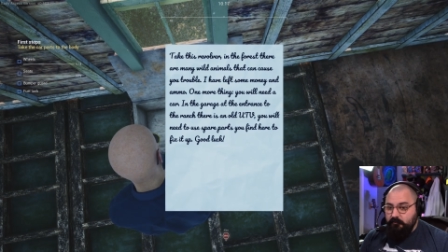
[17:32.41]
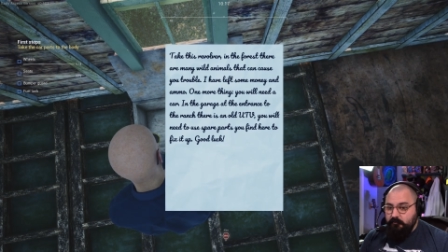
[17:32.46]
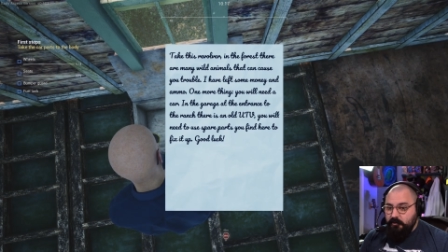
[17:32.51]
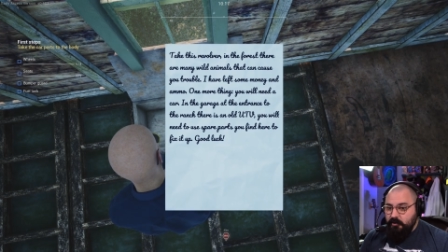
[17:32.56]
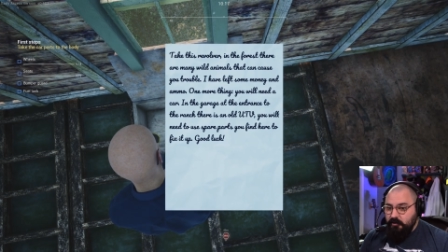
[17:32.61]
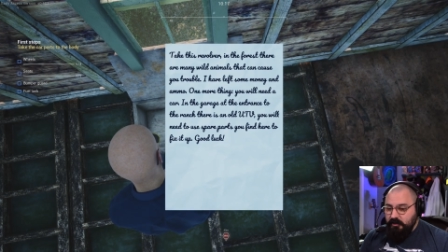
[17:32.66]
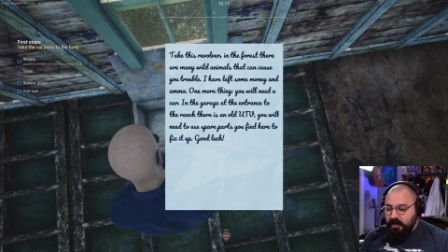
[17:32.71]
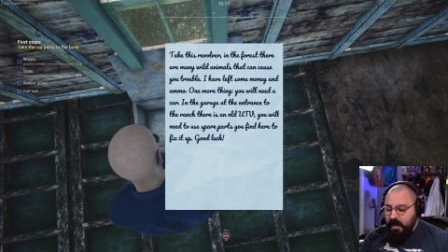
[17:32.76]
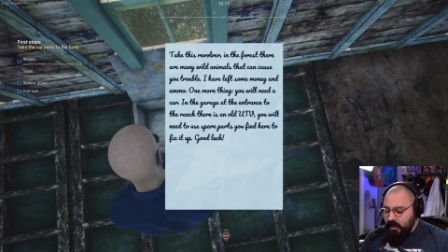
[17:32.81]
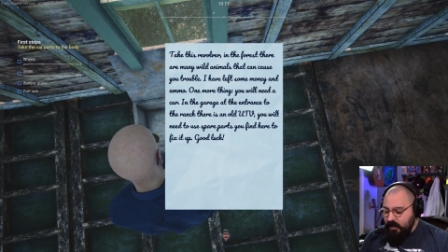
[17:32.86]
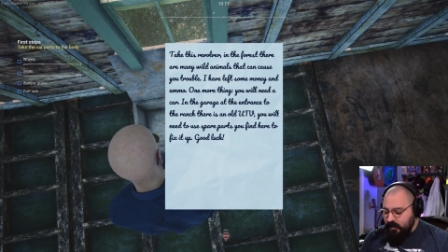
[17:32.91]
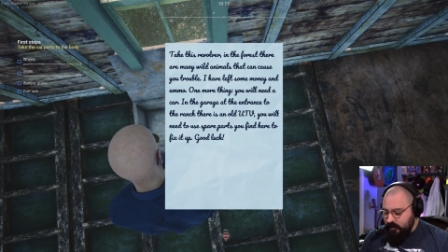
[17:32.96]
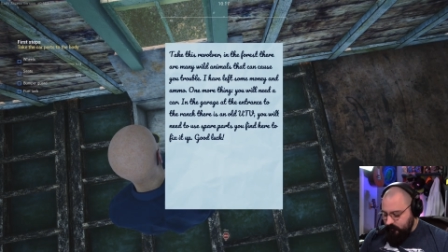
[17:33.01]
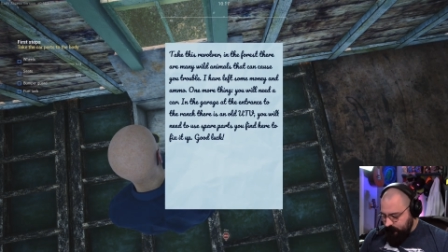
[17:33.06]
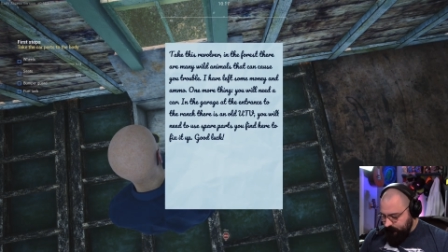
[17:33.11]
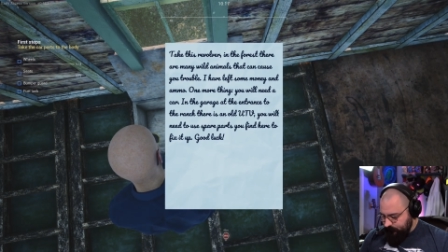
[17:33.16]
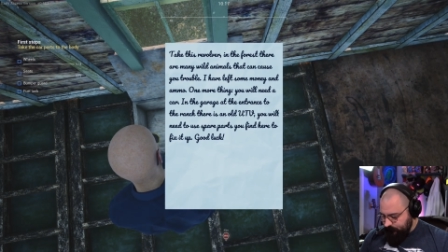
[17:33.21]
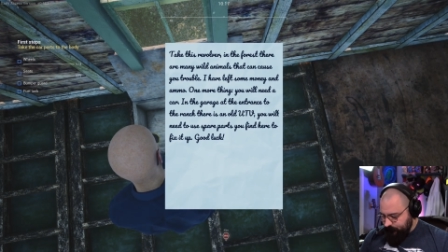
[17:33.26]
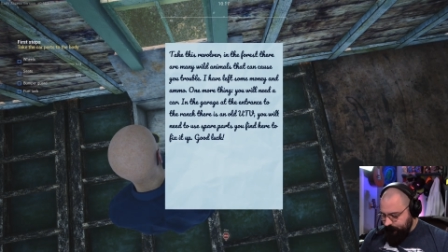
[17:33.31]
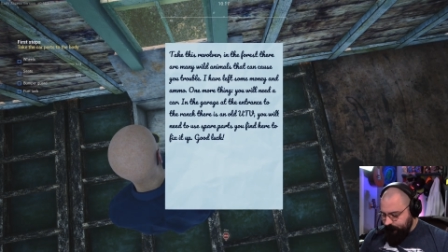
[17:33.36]
Good luck!
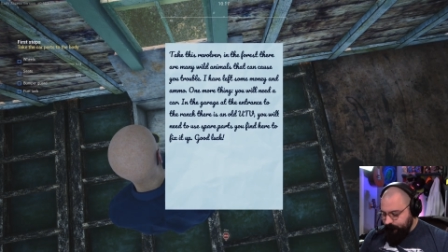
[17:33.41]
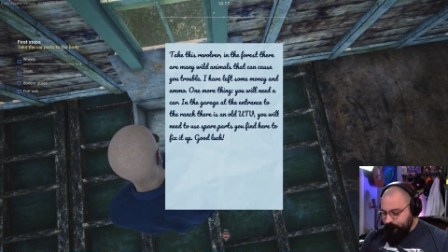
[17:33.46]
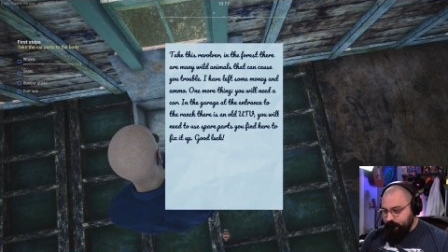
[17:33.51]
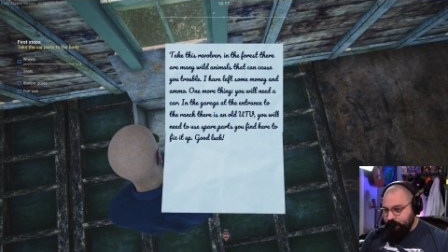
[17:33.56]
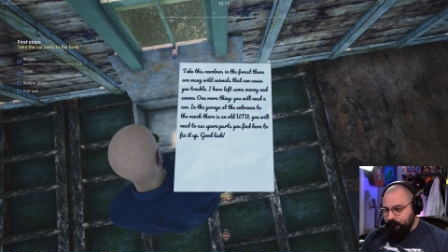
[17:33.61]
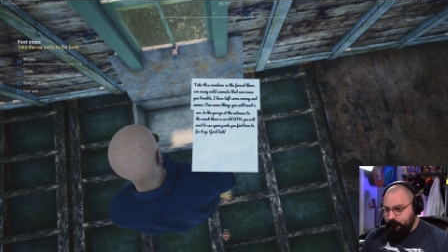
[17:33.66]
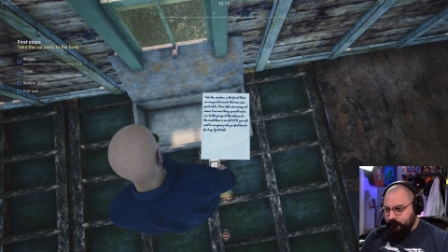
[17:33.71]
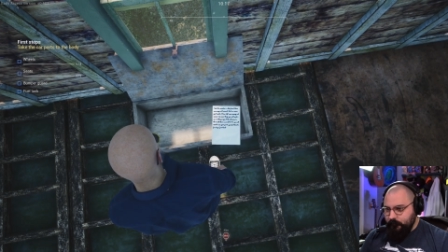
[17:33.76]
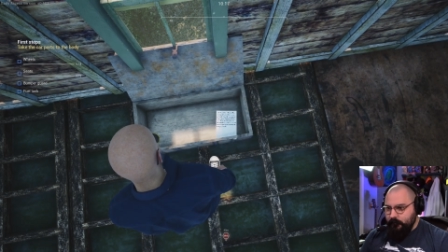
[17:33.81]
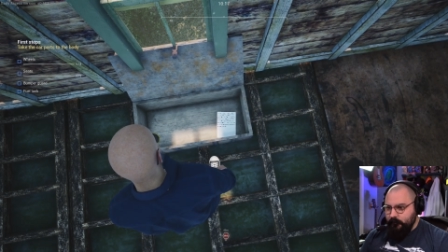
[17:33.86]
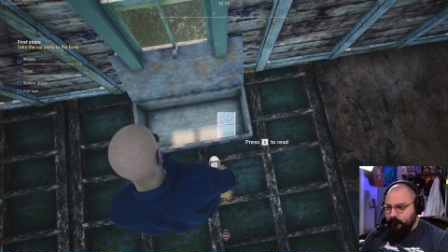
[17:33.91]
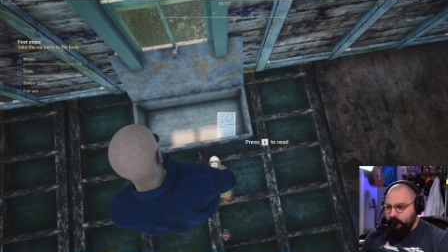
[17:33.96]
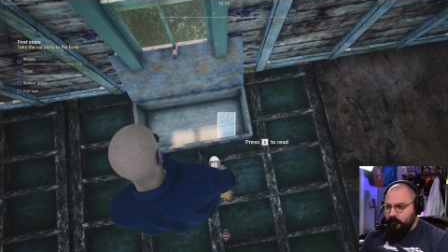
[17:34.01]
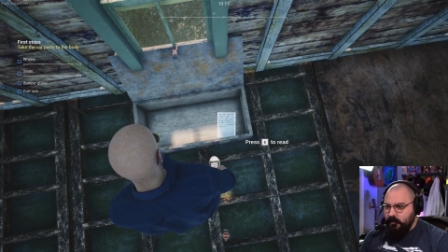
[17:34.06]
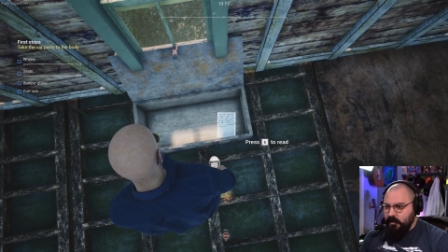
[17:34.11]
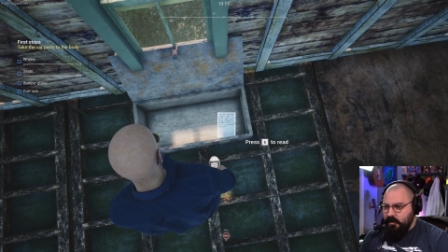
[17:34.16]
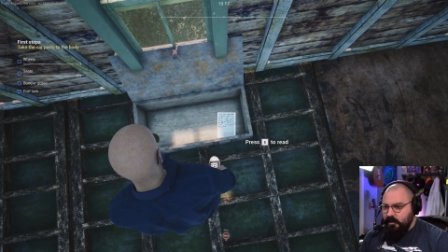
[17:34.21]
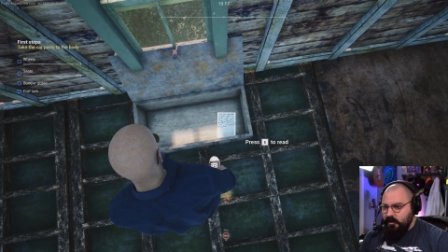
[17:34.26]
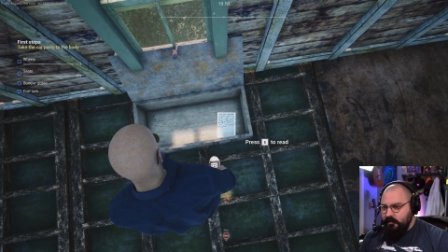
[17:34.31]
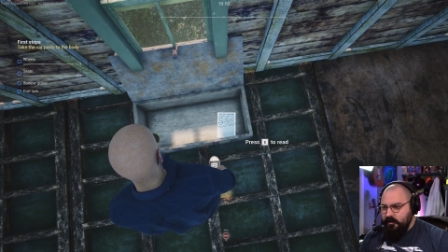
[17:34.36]

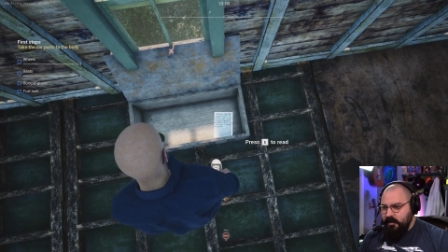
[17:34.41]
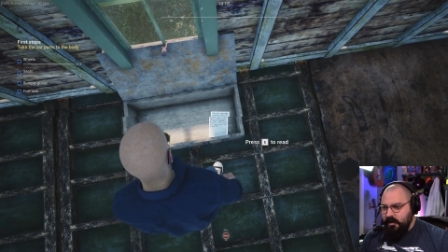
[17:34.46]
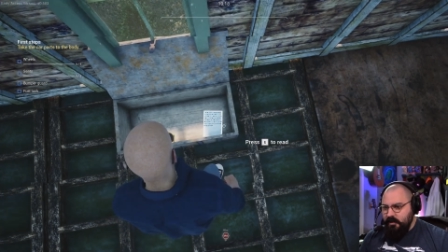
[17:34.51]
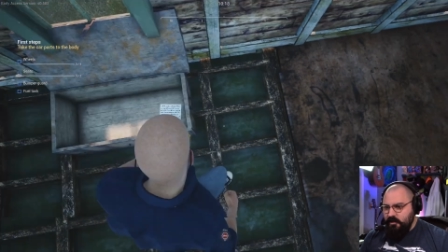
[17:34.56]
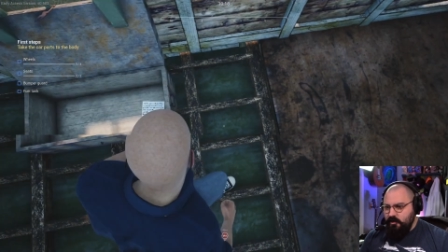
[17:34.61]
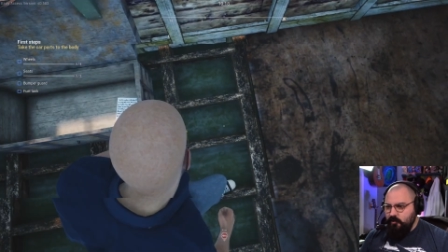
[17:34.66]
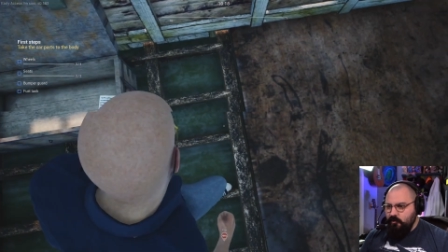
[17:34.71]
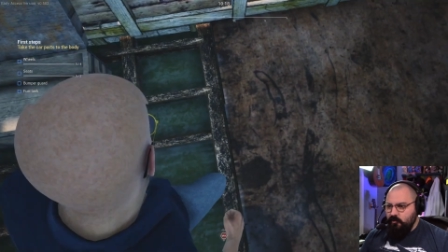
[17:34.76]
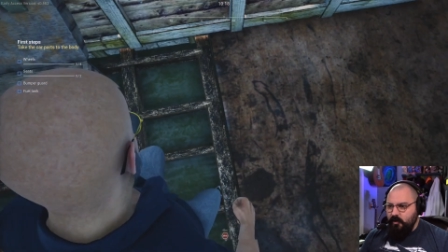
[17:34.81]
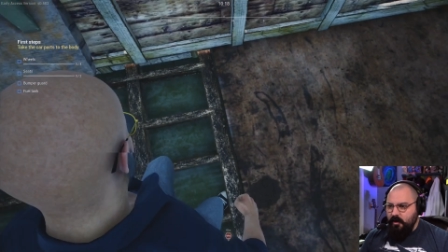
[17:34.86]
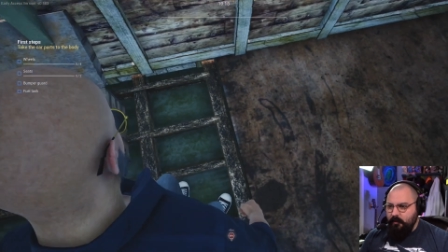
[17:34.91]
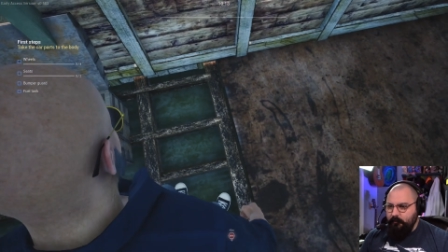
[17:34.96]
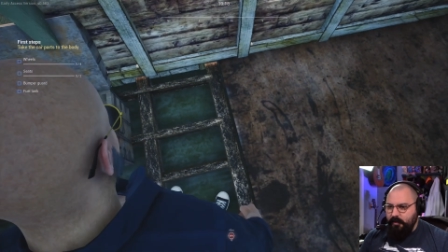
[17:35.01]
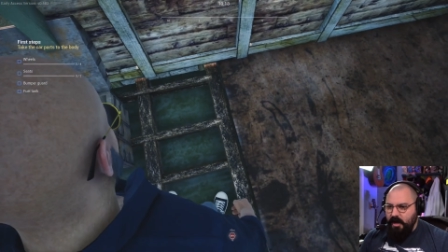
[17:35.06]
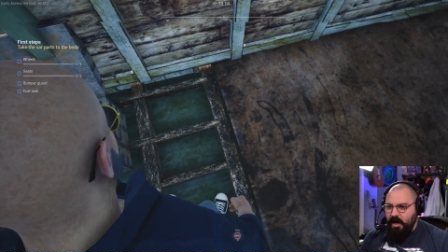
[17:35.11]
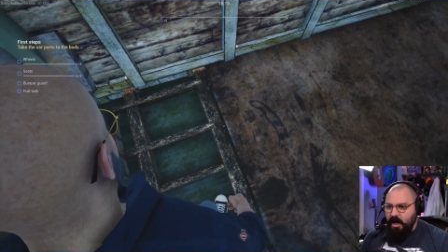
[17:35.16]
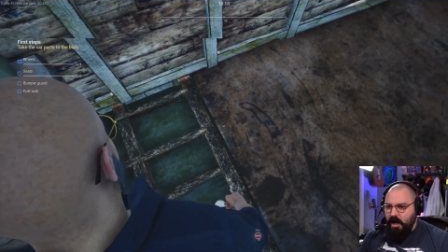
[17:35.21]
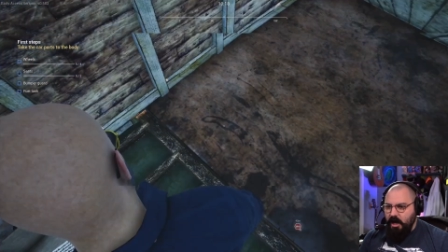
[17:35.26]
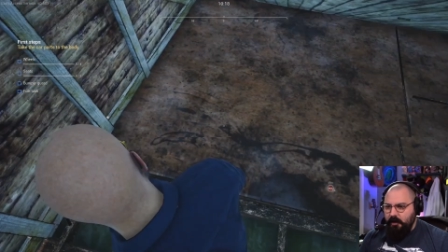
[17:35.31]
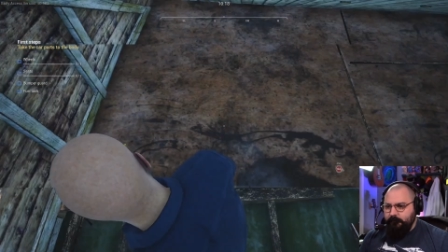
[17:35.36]
Thank you,
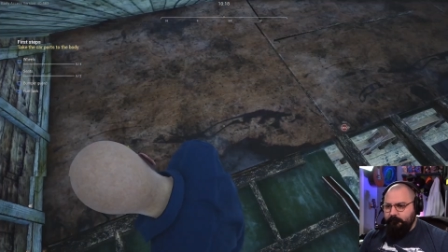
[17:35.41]
Grandpa.